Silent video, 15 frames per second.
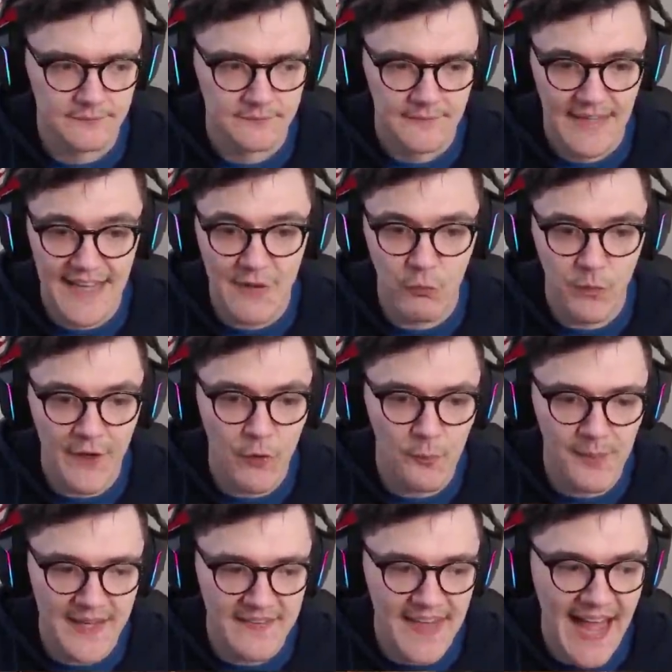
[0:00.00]
It will
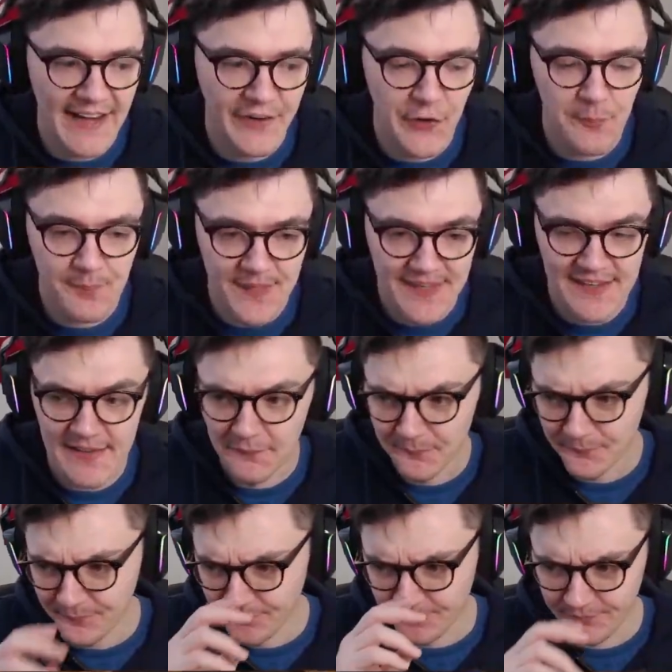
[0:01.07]
be, and that could be
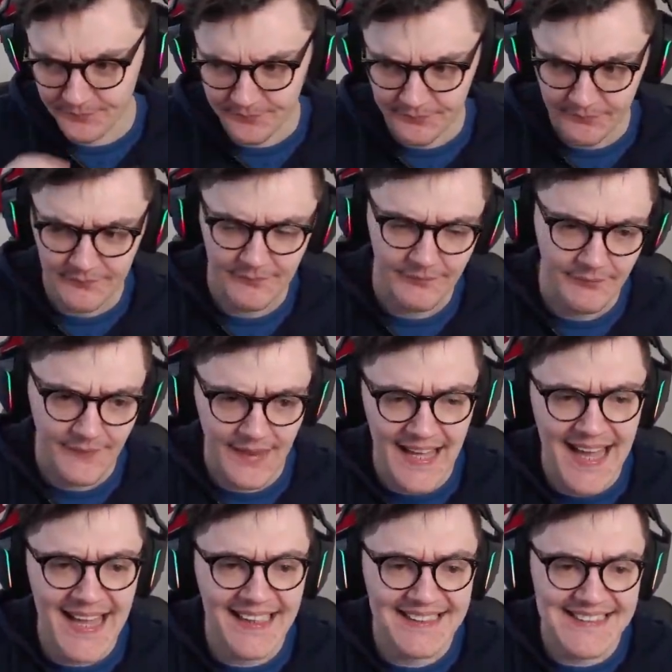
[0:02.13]

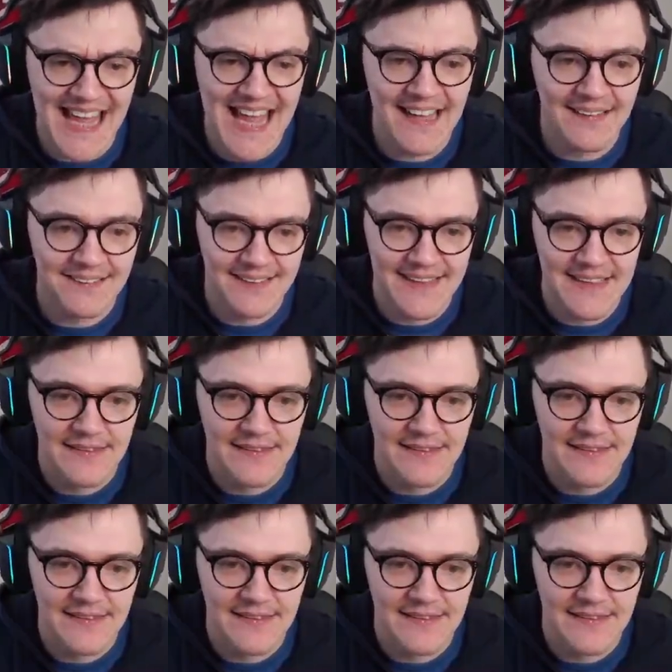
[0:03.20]
exactly